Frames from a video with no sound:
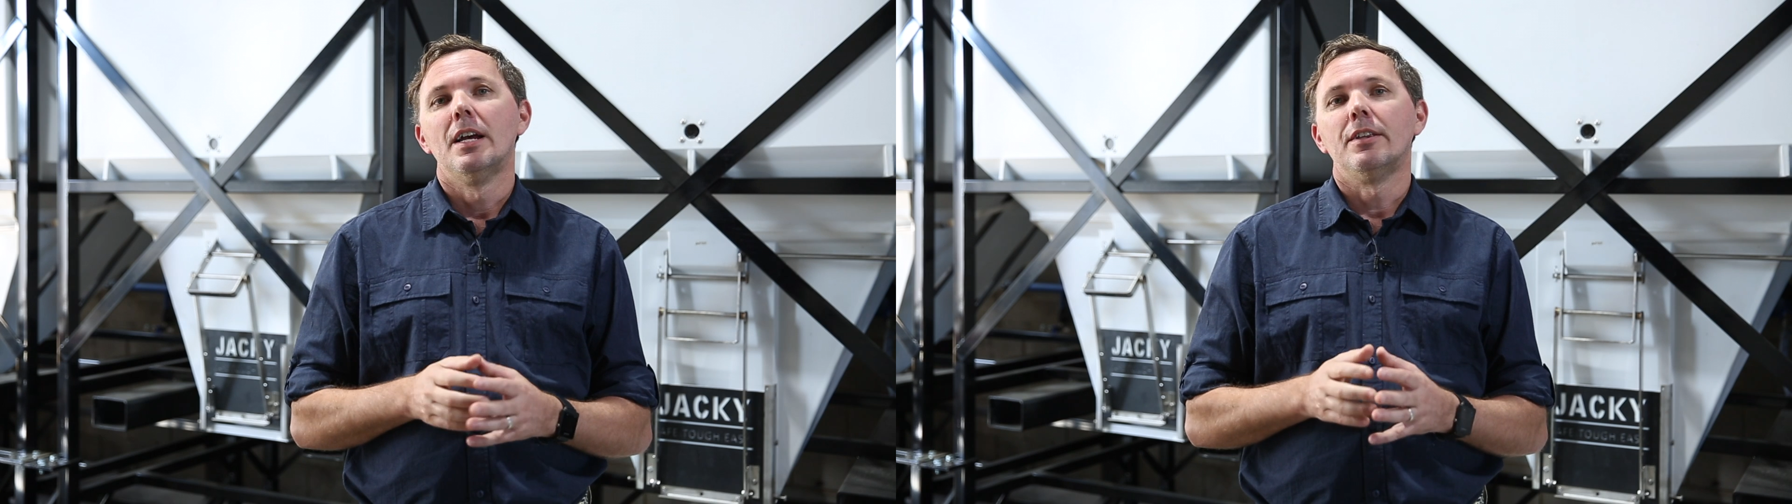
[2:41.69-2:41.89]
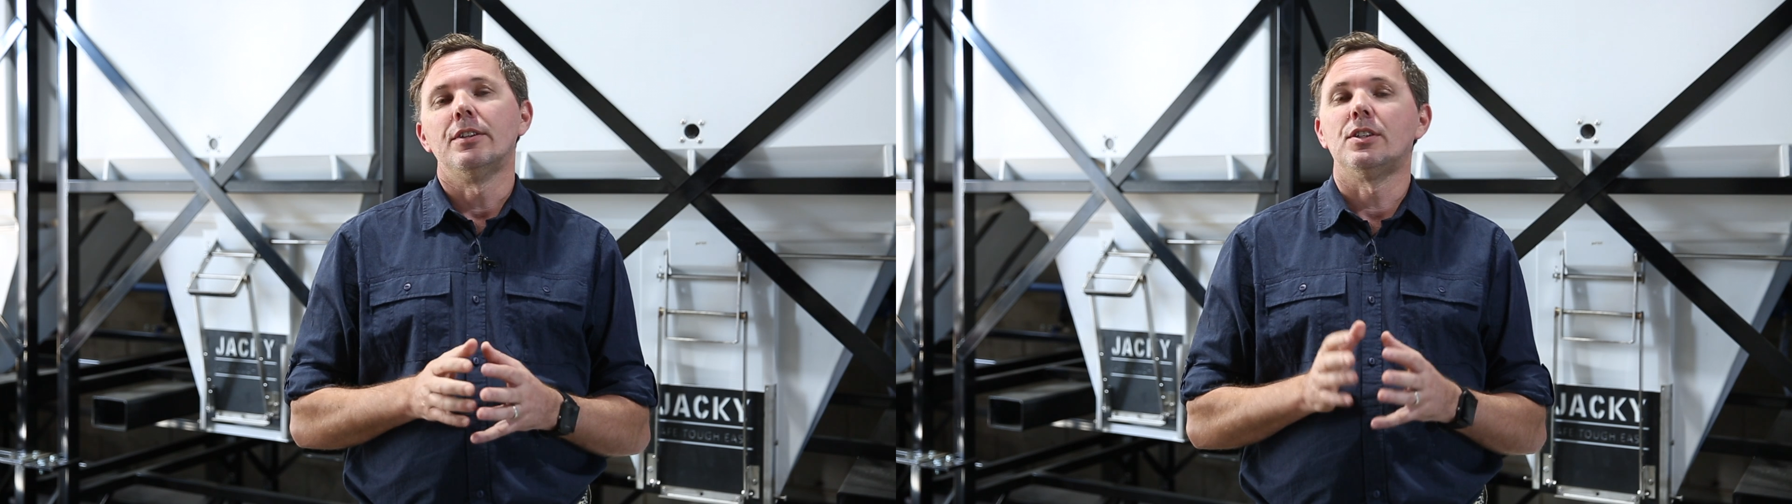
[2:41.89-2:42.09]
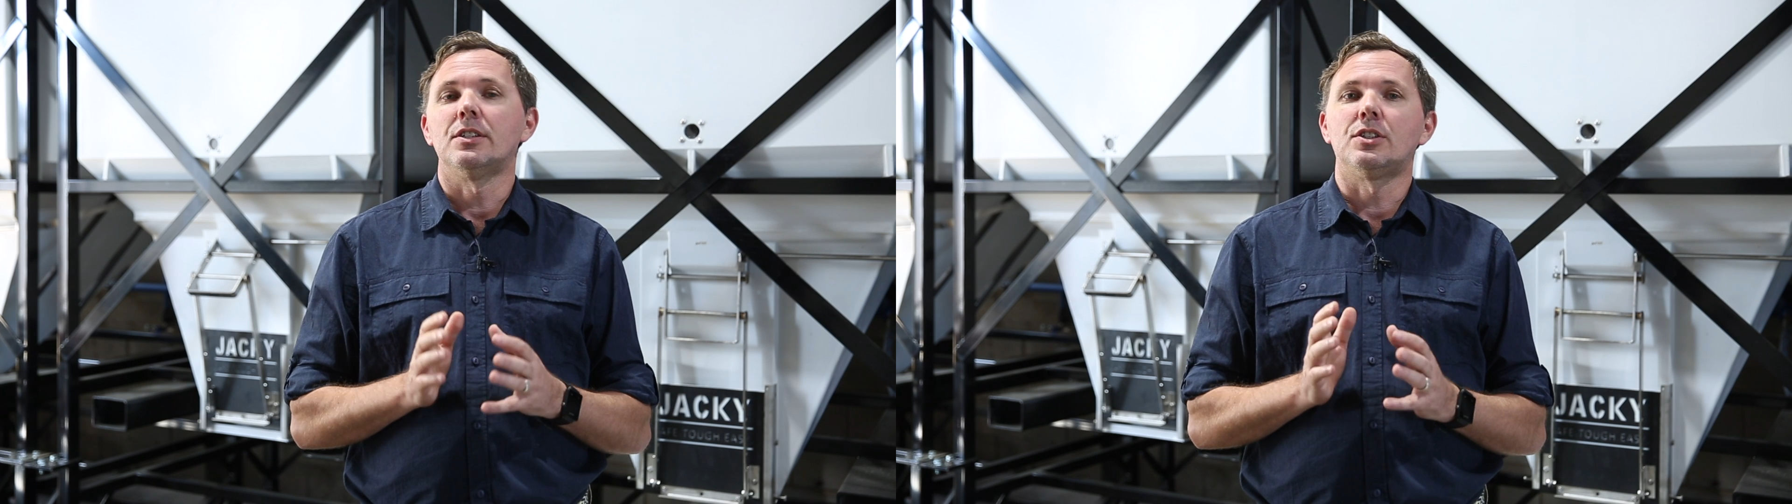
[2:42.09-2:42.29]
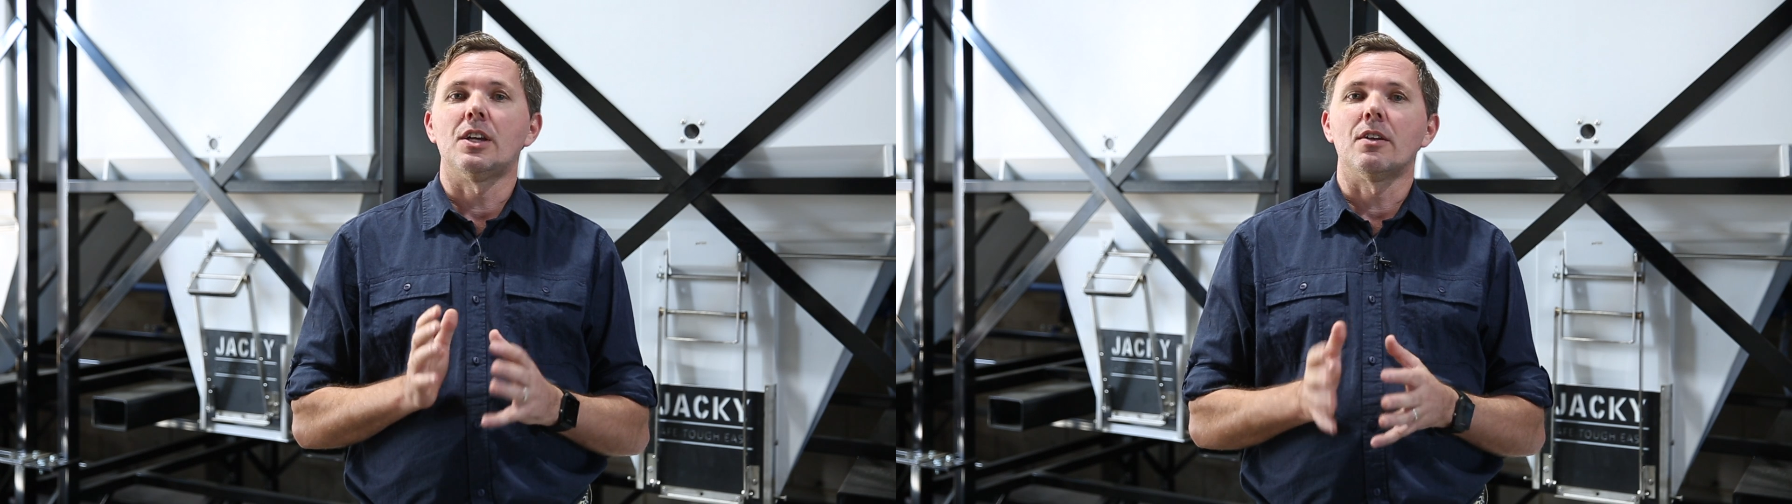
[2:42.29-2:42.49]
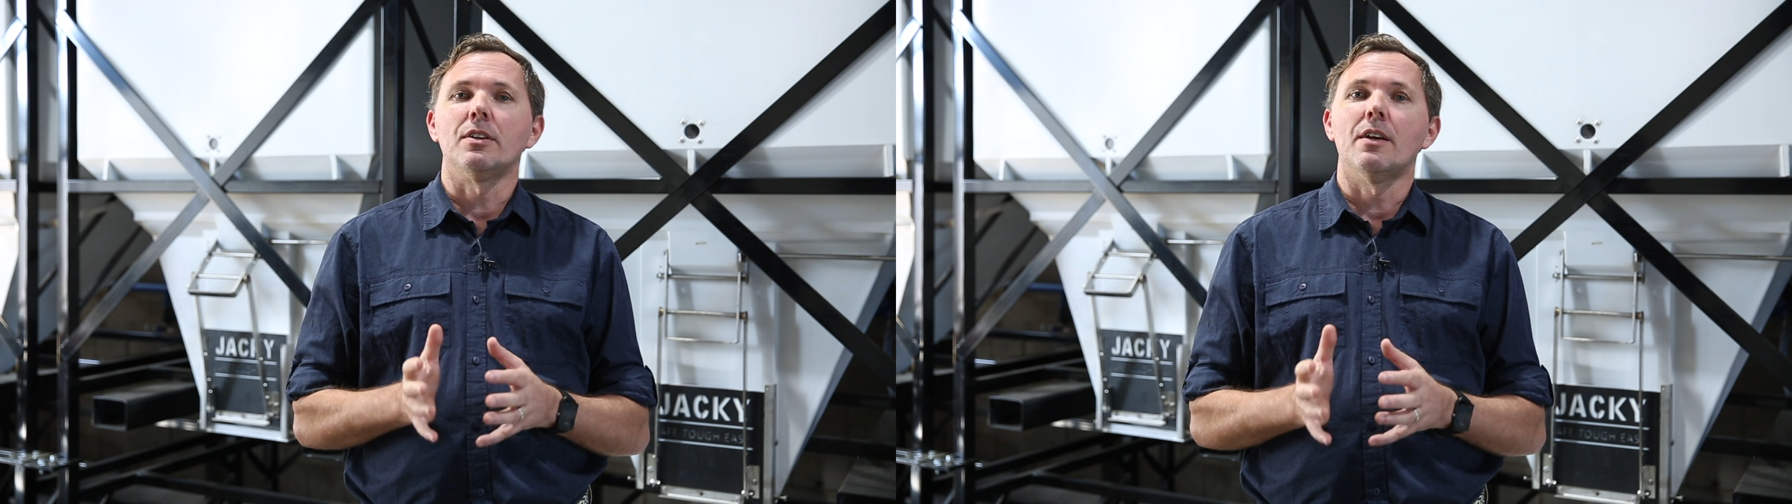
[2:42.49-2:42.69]
this is
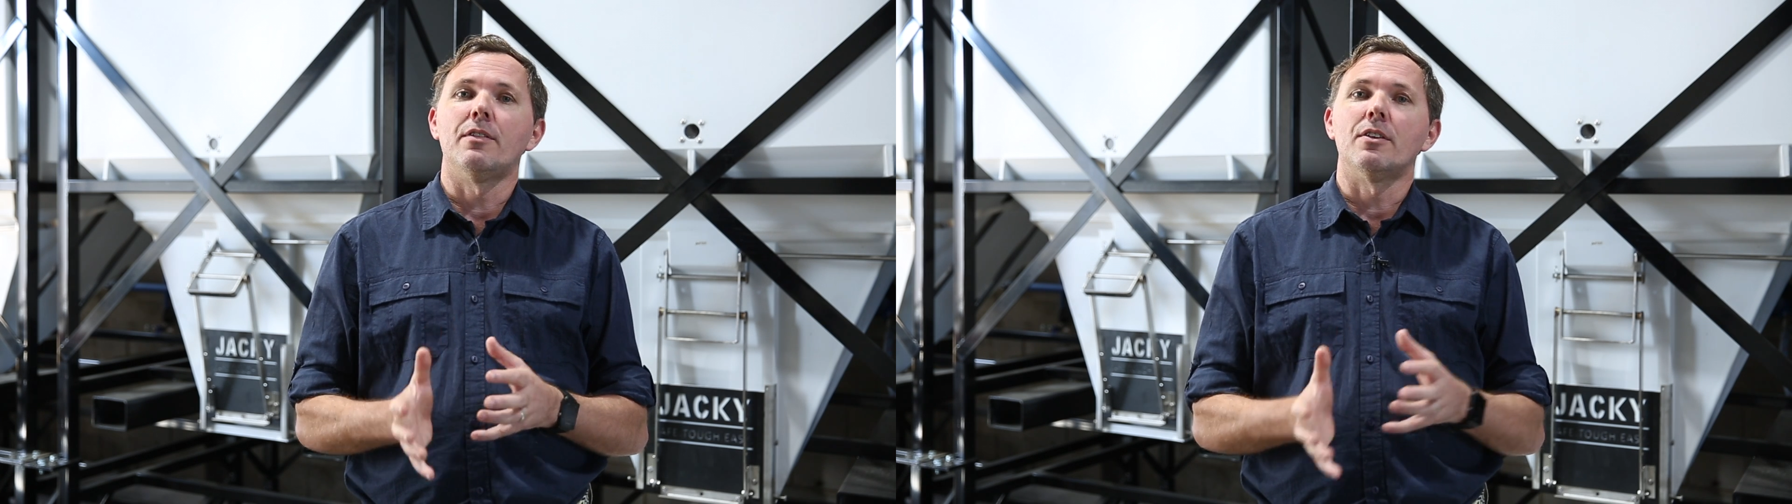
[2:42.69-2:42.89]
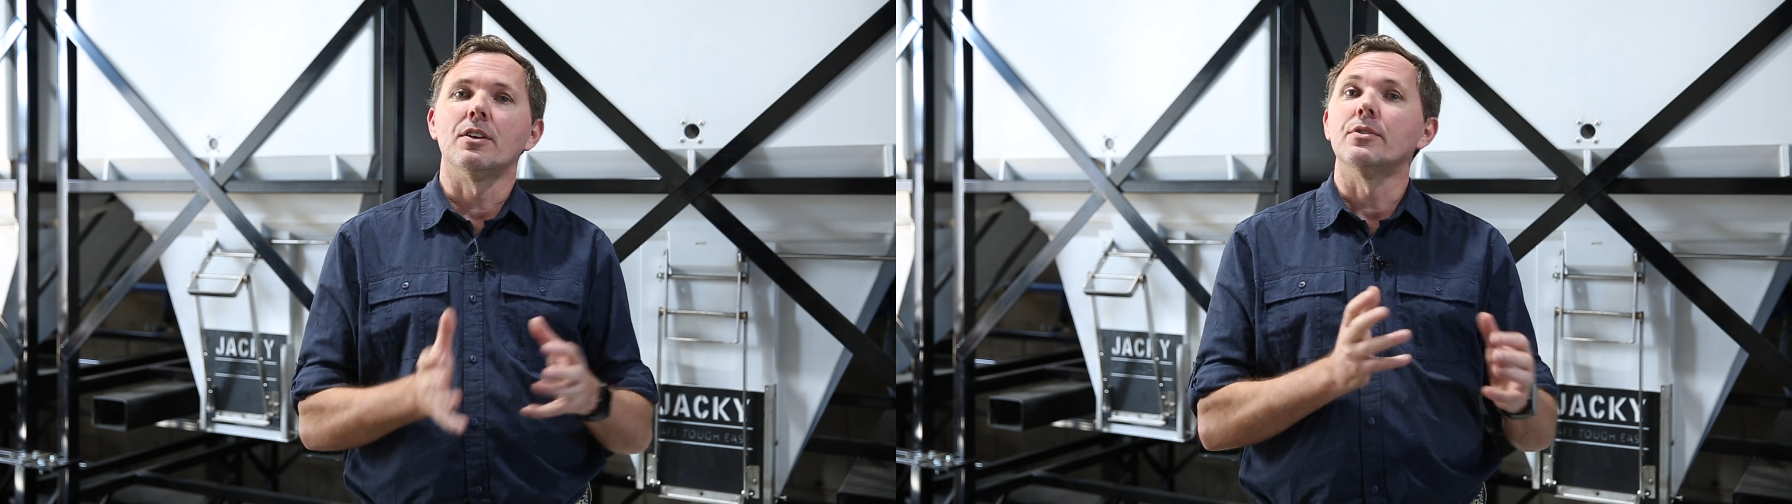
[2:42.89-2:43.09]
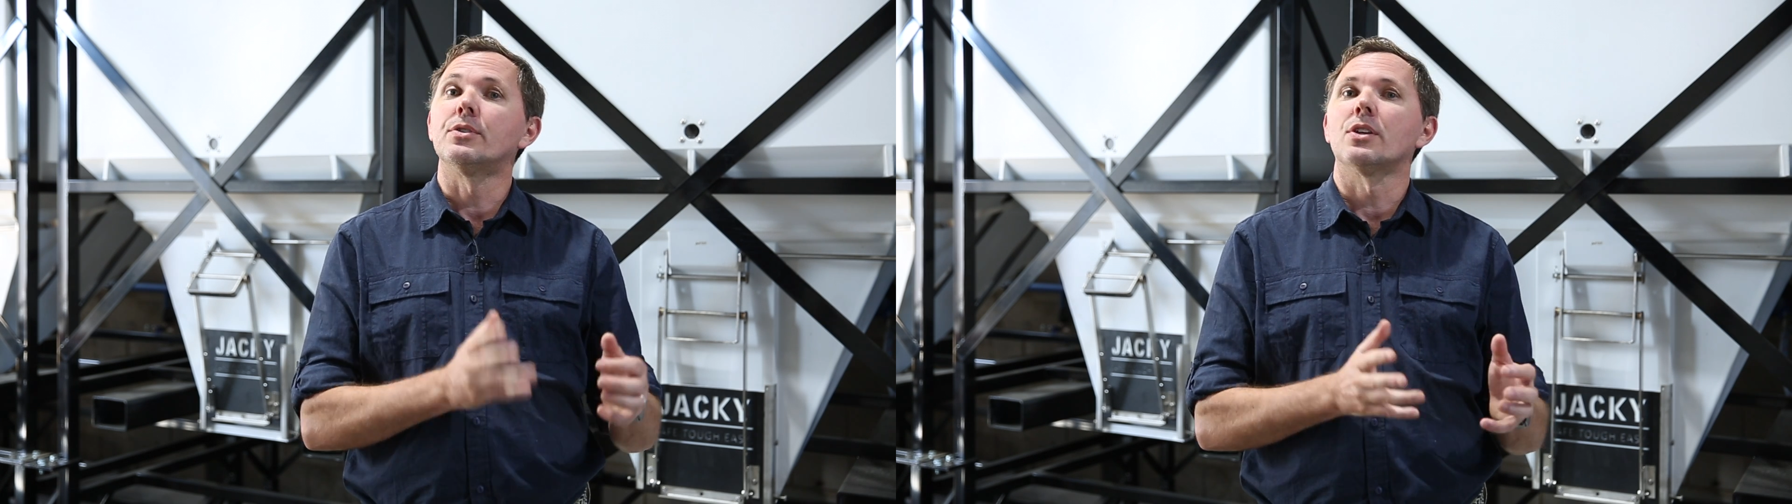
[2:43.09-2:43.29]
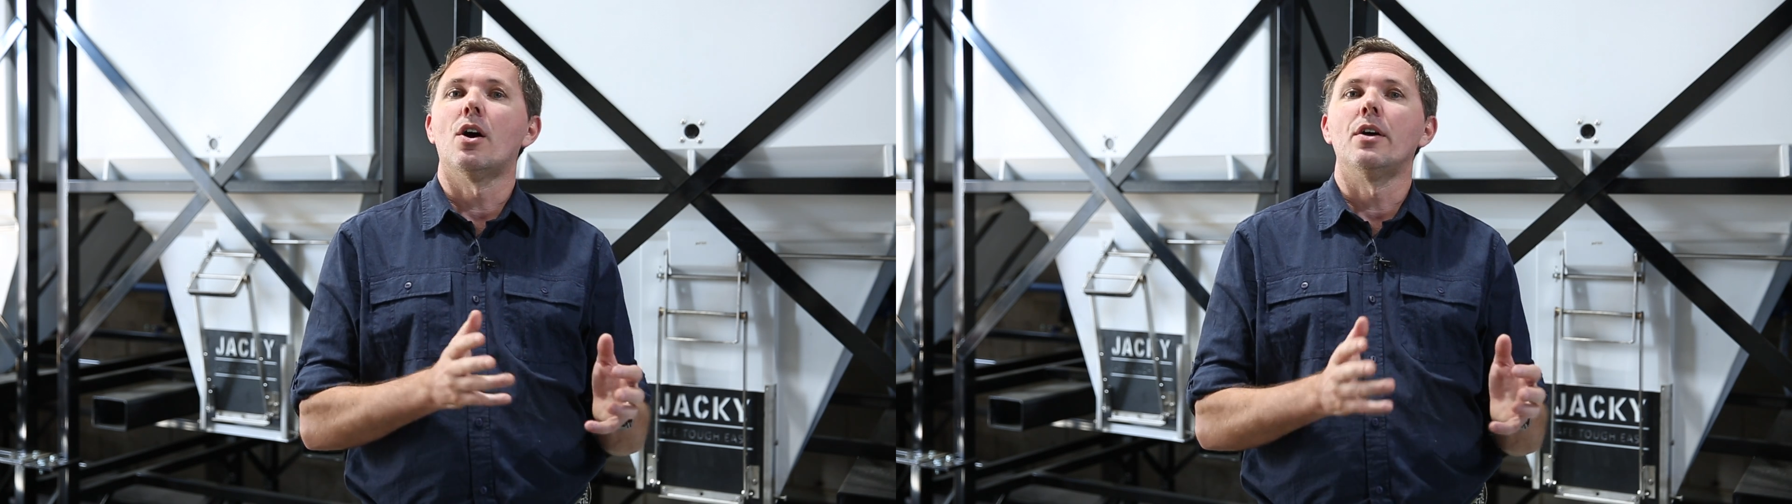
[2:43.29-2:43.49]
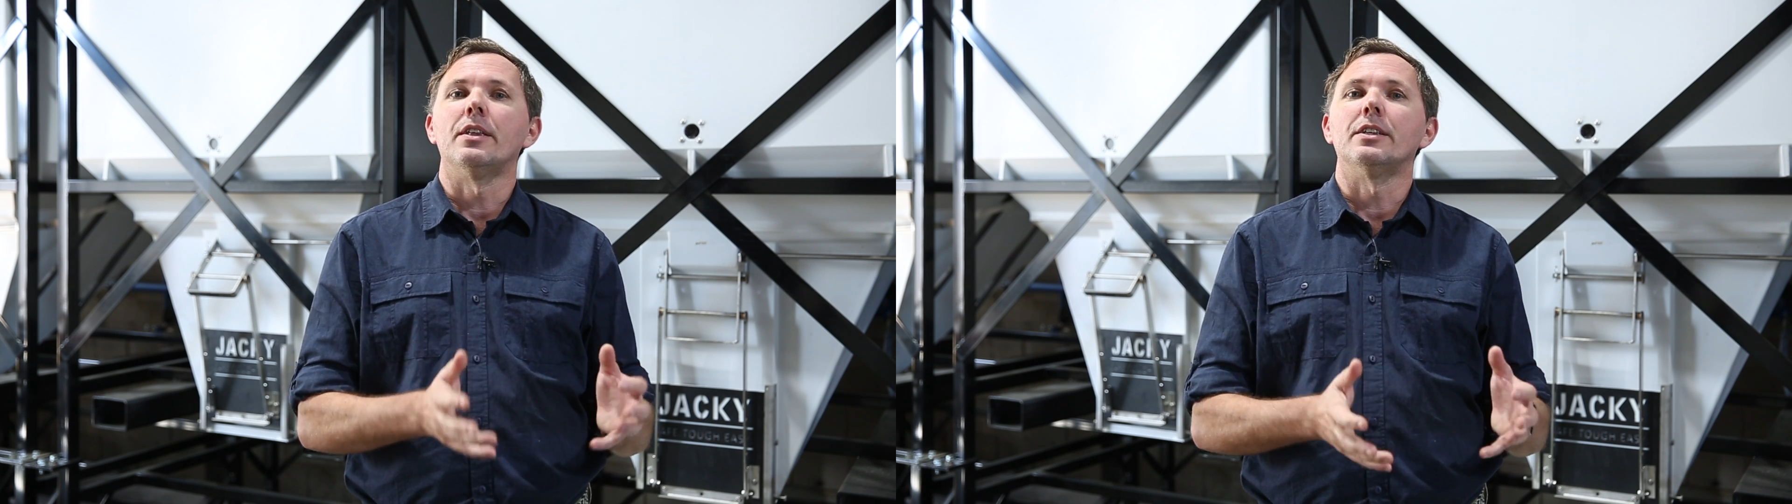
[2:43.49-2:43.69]
generally a very good
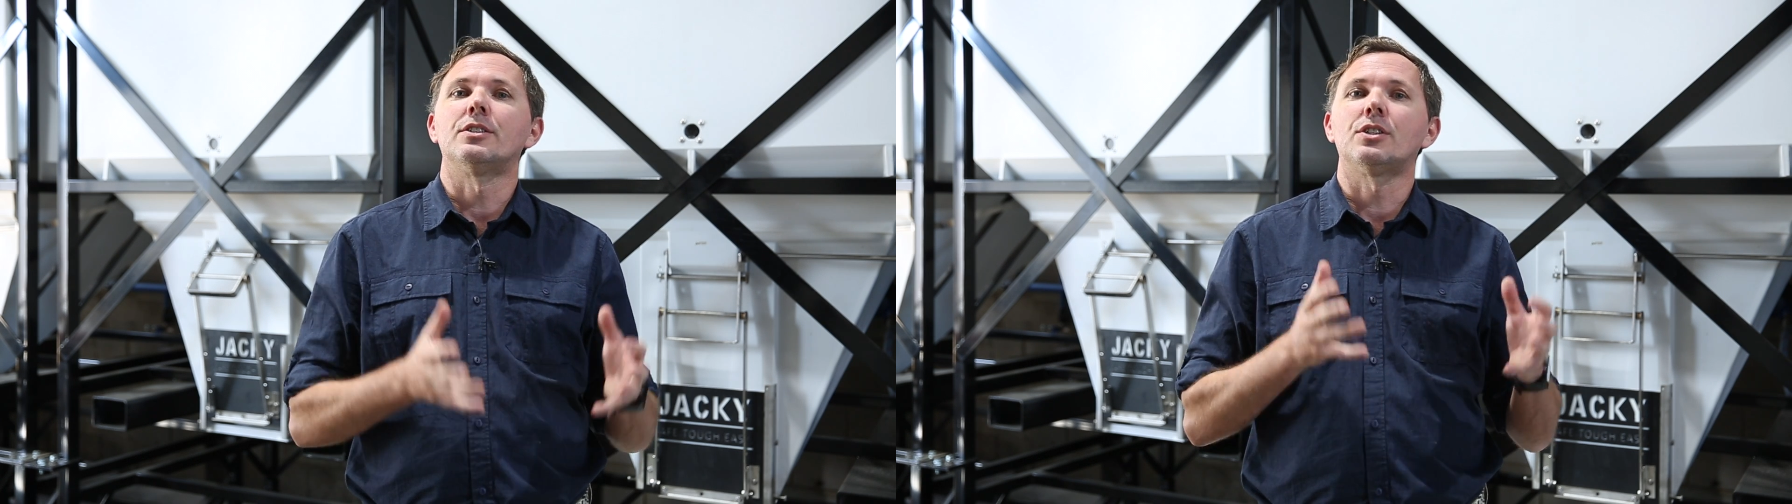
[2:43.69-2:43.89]
sign that there's